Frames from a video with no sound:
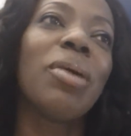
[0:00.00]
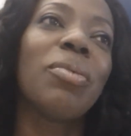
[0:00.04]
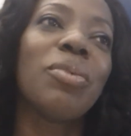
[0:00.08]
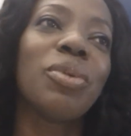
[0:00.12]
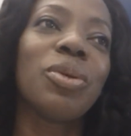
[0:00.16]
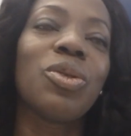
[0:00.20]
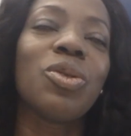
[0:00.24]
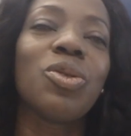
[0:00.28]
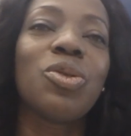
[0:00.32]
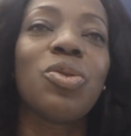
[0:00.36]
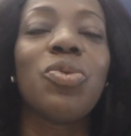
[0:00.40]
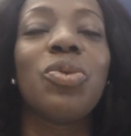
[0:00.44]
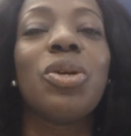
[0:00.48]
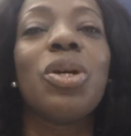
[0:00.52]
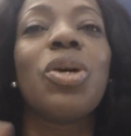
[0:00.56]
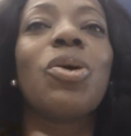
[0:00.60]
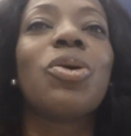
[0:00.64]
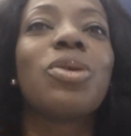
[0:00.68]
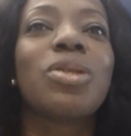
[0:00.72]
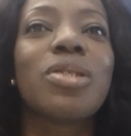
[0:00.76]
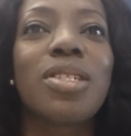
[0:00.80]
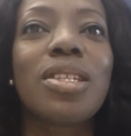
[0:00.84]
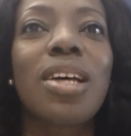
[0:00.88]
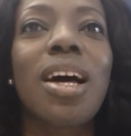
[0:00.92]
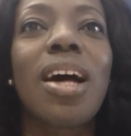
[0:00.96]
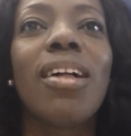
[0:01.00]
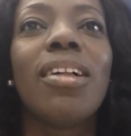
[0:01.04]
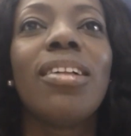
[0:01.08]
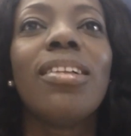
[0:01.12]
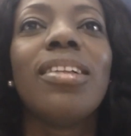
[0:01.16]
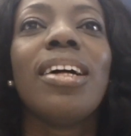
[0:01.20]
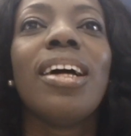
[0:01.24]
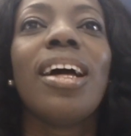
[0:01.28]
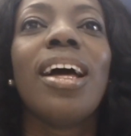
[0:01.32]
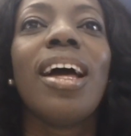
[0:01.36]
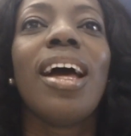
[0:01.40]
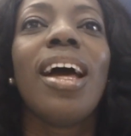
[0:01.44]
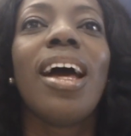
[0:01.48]
to reconcile,
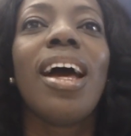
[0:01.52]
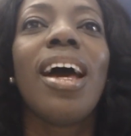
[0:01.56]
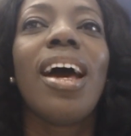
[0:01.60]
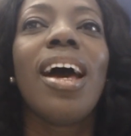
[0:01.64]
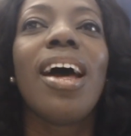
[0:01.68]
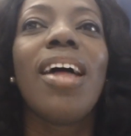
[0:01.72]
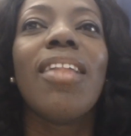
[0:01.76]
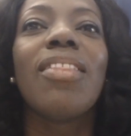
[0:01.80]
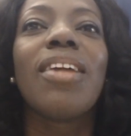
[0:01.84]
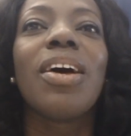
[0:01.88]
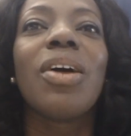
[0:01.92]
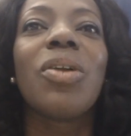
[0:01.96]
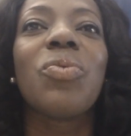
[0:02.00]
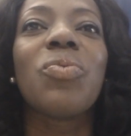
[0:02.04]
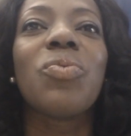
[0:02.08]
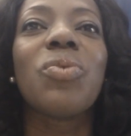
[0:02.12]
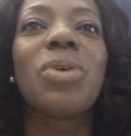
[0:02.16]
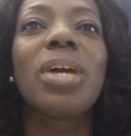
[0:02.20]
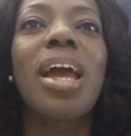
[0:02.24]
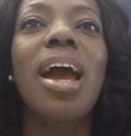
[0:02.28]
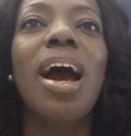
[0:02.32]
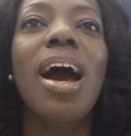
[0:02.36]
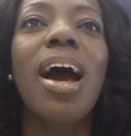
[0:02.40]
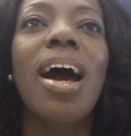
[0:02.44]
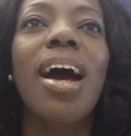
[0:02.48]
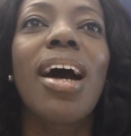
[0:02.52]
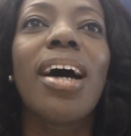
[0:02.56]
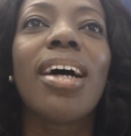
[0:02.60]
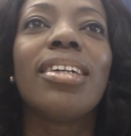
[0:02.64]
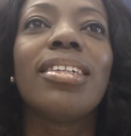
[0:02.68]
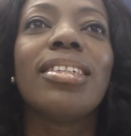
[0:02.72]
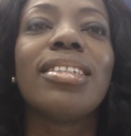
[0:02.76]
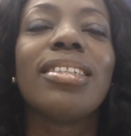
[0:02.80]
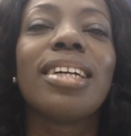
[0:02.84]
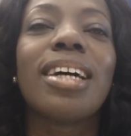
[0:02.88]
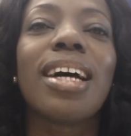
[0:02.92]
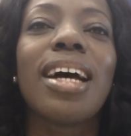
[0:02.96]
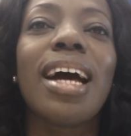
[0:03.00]
and then we had
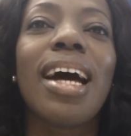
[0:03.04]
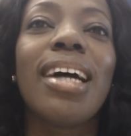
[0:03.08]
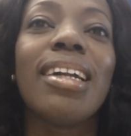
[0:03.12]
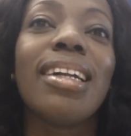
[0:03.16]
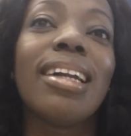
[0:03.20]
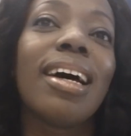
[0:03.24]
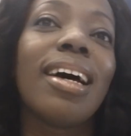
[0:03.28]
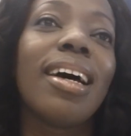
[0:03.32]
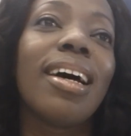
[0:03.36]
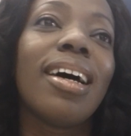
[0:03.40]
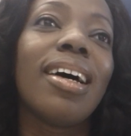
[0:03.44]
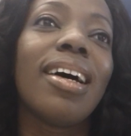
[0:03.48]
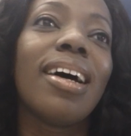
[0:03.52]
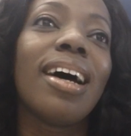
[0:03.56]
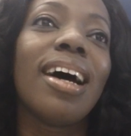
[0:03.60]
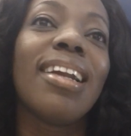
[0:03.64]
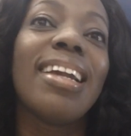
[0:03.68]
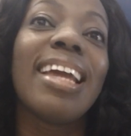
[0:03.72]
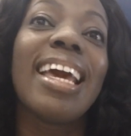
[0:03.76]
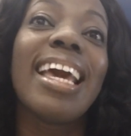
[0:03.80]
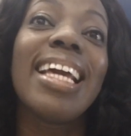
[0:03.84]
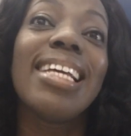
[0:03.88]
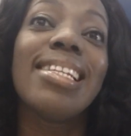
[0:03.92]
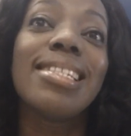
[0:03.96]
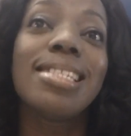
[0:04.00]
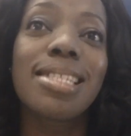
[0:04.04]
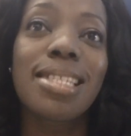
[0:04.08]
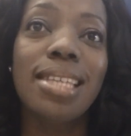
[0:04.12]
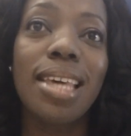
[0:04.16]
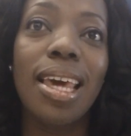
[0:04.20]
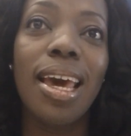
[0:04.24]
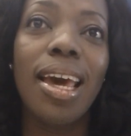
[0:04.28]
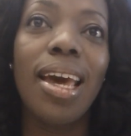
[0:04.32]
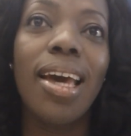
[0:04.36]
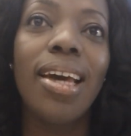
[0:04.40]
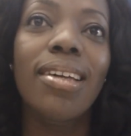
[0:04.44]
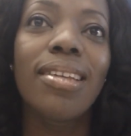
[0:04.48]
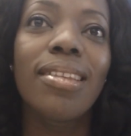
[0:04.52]
an AIDS
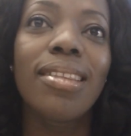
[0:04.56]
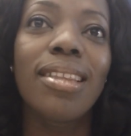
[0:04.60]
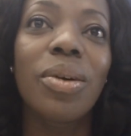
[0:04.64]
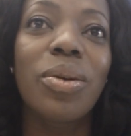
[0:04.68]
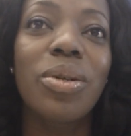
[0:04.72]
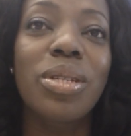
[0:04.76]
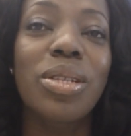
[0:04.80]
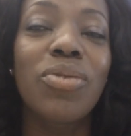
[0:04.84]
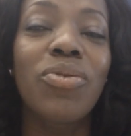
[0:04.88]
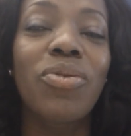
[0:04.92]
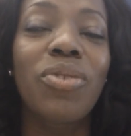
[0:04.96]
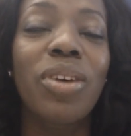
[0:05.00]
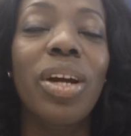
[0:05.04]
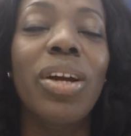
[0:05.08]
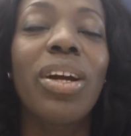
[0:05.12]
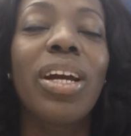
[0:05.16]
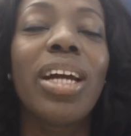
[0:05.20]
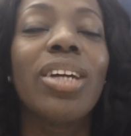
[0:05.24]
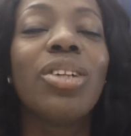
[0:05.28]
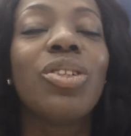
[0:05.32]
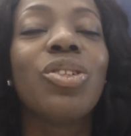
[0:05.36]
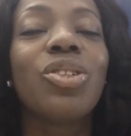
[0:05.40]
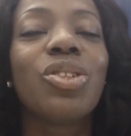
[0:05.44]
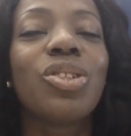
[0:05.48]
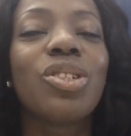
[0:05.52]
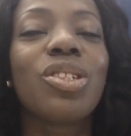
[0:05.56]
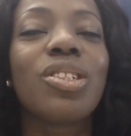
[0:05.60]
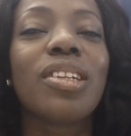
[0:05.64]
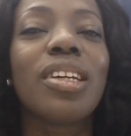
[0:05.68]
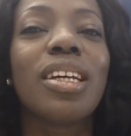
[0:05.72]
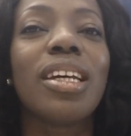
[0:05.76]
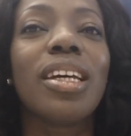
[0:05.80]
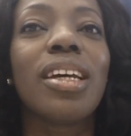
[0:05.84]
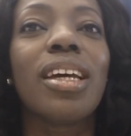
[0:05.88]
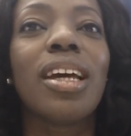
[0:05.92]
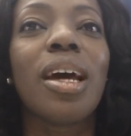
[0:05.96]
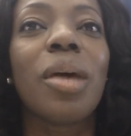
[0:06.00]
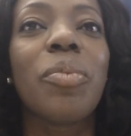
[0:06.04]
scare. That was a very
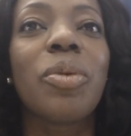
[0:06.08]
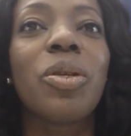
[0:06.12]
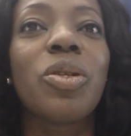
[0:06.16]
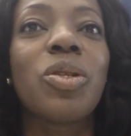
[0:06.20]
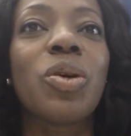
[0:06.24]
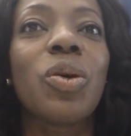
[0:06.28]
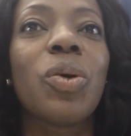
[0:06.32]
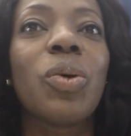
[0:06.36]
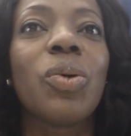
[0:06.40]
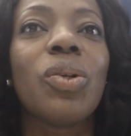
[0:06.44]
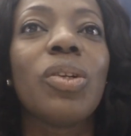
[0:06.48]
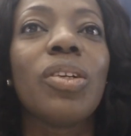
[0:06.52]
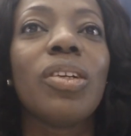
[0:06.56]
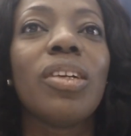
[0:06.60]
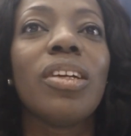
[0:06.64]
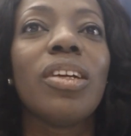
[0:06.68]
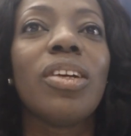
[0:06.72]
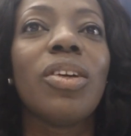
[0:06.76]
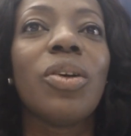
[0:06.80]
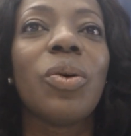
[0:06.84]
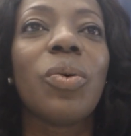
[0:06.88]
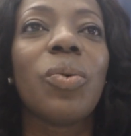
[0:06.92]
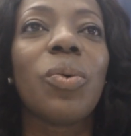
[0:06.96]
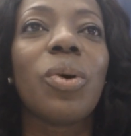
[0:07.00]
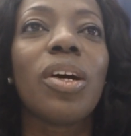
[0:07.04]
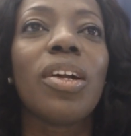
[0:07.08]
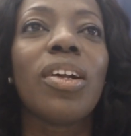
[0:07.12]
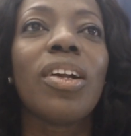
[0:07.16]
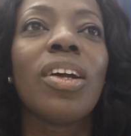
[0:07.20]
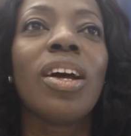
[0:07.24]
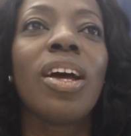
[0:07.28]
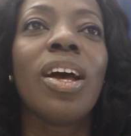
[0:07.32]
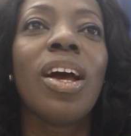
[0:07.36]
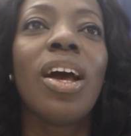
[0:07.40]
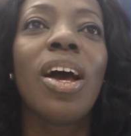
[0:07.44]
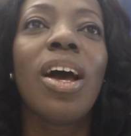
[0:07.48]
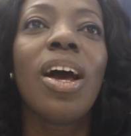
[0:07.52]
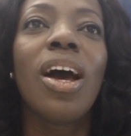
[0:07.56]
interesting episode. You know, when
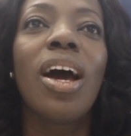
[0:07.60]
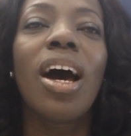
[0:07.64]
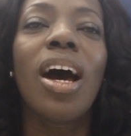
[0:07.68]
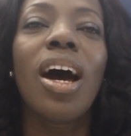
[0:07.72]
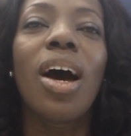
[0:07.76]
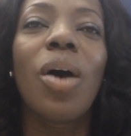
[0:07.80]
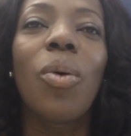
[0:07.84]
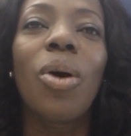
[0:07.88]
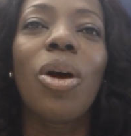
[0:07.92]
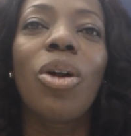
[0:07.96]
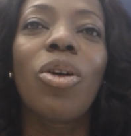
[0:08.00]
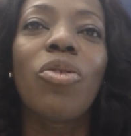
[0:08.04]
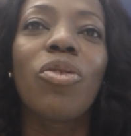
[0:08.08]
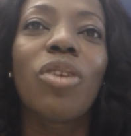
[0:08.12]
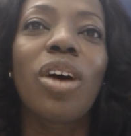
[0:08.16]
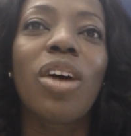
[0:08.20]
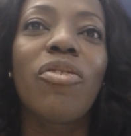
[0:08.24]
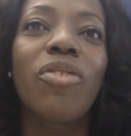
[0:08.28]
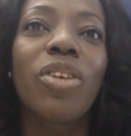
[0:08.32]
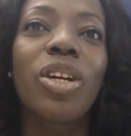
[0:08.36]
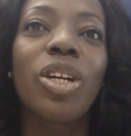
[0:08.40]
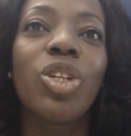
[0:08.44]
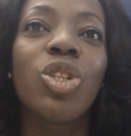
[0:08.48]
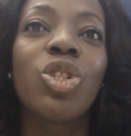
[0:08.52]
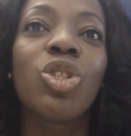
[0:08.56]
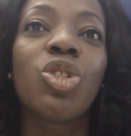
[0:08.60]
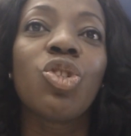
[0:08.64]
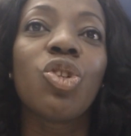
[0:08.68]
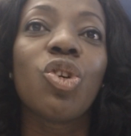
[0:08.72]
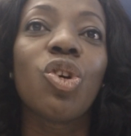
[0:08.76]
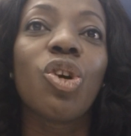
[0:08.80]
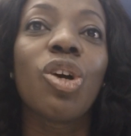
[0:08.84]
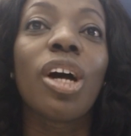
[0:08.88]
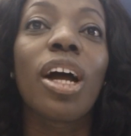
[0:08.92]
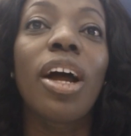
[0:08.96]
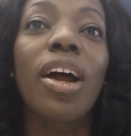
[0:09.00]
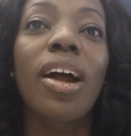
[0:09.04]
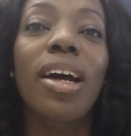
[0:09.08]
one of our very
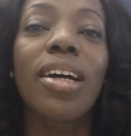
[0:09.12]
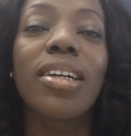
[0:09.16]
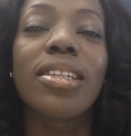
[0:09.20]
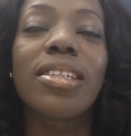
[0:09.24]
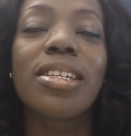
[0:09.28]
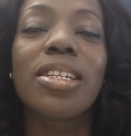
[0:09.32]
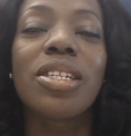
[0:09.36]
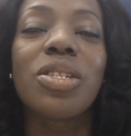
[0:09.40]
strong characters.